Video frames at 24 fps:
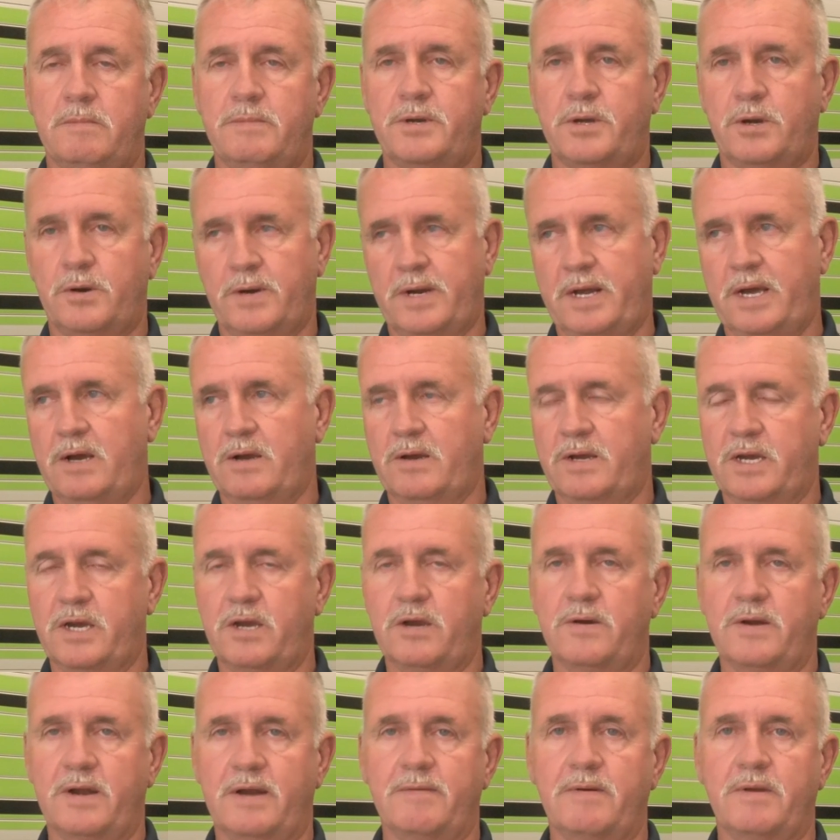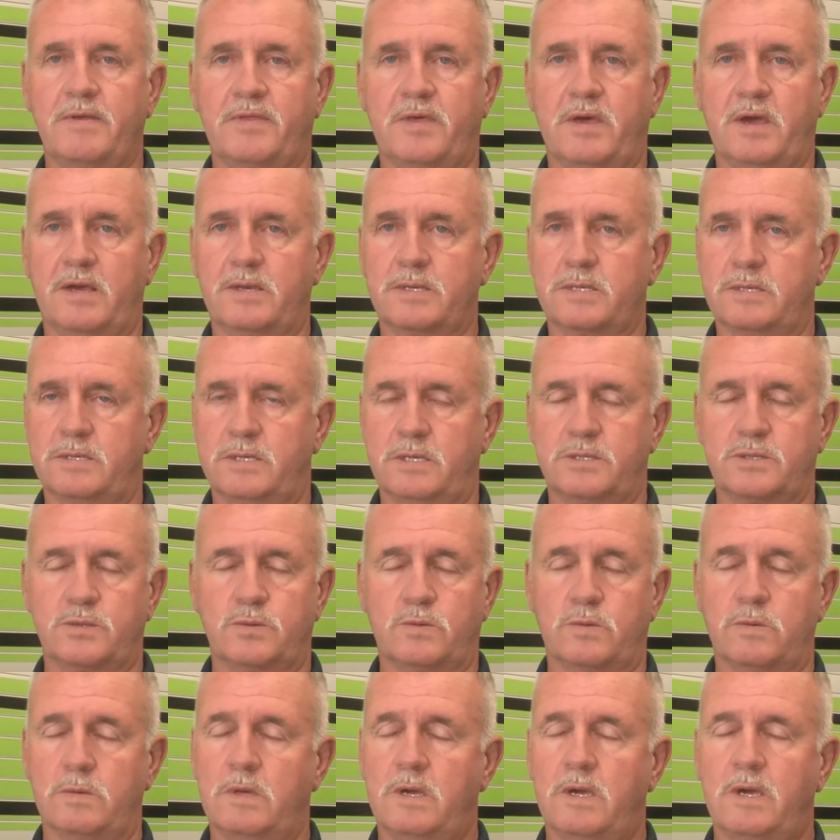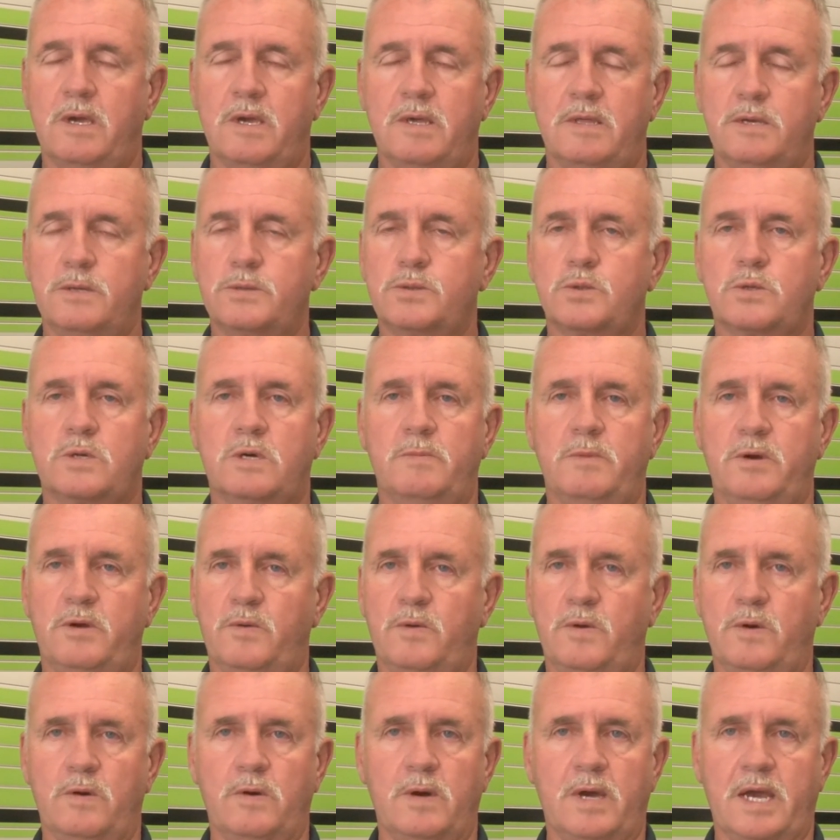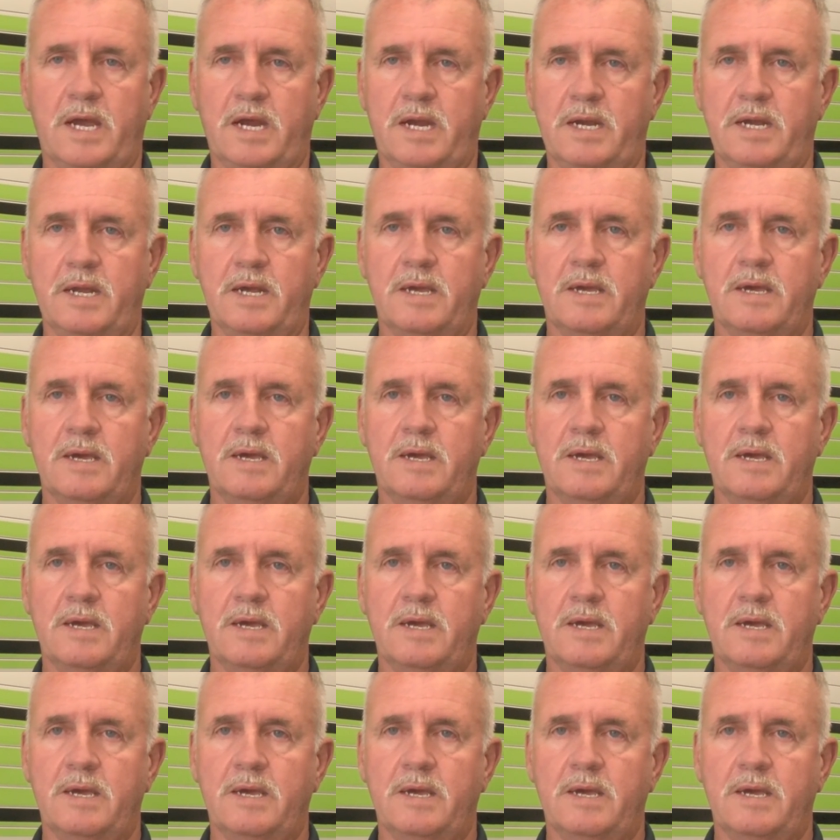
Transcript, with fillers: turnout gear and everything, so this will, this will come in real handy.